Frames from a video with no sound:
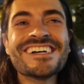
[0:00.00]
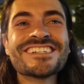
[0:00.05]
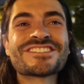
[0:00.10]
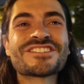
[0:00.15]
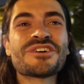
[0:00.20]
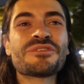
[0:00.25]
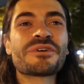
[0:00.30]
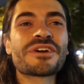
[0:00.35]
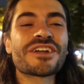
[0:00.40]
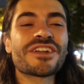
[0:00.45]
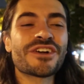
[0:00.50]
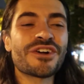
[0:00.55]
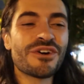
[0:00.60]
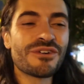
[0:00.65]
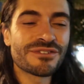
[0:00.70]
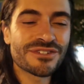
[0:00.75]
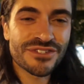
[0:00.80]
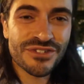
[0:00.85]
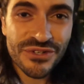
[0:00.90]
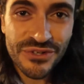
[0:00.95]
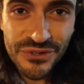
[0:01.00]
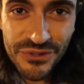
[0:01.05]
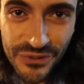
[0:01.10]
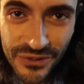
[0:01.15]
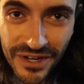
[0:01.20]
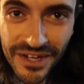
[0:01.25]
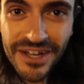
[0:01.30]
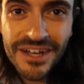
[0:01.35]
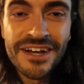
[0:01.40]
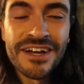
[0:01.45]
So we're gonna go over
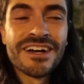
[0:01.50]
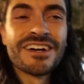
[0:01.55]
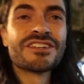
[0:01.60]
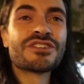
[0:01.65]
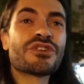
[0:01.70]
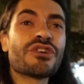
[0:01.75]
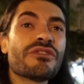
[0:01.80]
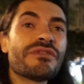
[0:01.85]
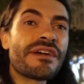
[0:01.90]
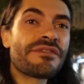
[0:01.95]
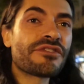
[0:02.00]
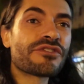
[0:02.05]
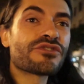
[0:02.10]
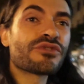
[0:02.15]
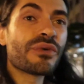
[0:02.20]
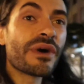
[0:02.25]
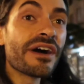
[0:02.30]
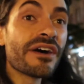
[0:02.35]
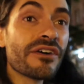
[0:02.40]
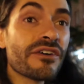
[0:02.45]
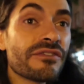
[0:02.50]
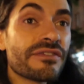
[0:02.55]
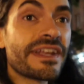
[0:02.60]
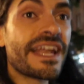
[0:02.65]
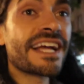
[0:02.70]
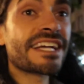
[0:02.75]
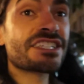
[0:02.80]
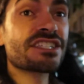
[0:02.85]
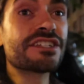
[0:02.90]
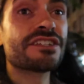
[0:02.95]
to 12 After 12
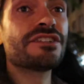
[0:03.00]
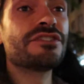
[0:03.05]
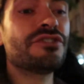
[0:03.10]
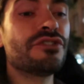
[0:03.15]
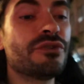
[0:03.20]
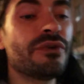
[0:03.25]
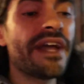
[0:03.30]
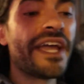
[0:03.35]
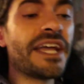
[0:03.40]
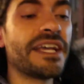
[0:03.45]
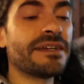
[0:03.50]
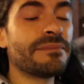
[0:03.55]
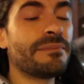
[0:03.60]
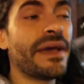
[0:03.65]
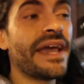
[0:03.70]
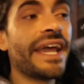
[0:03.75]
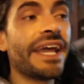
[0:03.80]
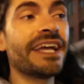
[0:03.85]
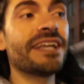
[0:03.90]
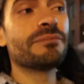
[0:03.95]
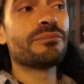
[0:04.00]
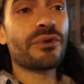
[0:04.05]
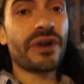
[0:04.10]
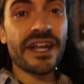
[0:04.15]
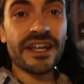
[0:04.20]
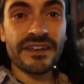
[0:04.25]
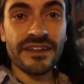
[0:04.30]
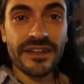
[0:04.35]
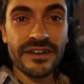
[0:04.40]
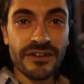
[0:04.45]
and actually do a paid
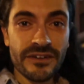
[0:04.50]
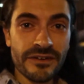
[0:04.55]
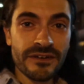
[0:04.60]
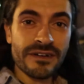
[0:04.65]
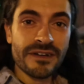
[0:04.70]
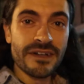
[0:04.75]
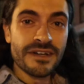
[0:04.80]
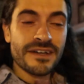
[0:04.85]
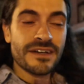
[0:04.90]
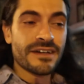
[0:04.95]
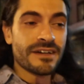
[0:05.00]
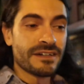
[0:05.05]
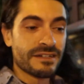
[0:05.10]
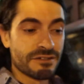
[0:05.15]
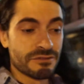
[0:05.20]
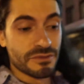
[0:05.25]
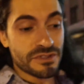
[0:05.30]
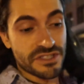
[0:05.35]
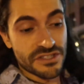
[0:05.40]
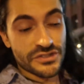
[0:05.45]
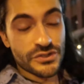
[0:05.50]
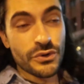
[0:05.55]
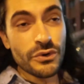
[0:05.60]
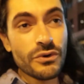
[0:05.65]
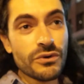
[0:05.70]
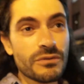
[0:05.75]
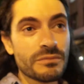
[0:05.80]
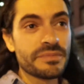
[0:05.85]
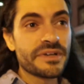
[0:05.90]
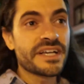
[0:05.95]
brand deal, which is
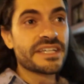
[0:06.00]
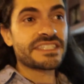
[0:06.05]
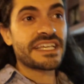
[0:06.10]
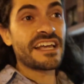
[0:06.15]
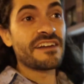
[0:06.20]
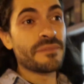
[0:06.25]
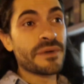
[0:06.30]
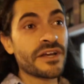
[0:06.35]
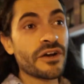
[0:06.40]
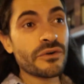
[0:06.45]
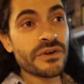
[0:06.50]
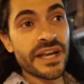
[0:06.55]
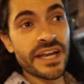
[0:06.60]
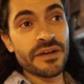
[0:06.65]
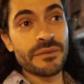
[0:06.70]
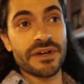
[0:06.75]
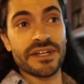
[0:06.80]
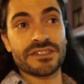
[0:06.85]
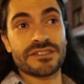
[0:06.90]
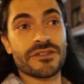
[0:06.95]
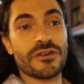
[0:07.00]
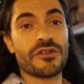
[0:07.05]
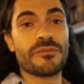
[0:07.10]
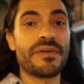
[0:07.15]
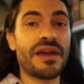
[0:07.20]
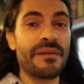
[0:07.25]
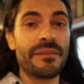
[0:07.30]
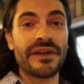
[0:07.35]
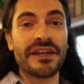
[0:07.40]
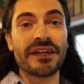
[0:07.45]
cool because I'd have been going anyways. So they
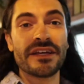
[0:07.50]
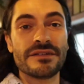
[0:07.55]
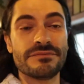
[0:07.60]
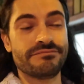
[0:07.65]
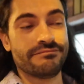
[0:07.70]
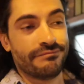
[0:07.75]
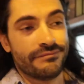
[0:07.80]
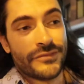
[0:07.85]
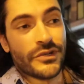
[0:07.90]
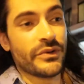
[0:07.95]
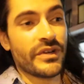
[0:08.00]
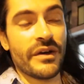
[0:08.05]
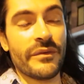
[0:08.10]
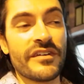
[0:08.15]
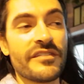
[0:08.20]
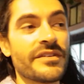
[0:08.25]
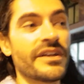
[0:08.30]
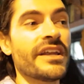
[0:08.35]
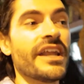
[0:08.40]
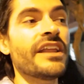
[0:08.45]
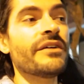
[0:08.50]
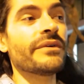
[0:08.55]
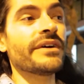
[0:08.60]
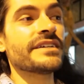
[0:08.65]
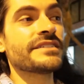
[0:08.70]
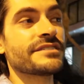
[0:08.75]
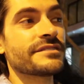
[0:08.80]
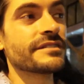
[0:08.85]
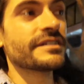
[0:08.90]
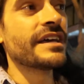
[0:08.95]
paid me to do what I would have done
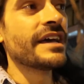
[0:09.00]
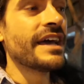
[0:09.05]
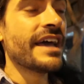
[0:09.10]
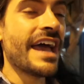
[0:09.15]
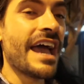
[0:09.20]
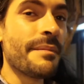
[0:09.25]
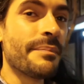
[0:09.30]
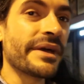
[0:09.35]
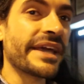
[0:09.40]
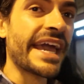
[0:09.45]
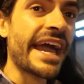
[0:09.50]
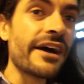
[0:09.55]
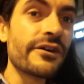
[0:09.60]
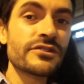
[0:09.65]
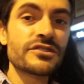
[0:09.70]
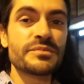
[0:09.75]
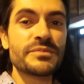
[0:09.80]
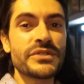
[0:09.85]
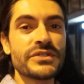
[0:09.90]
anyways. Epic house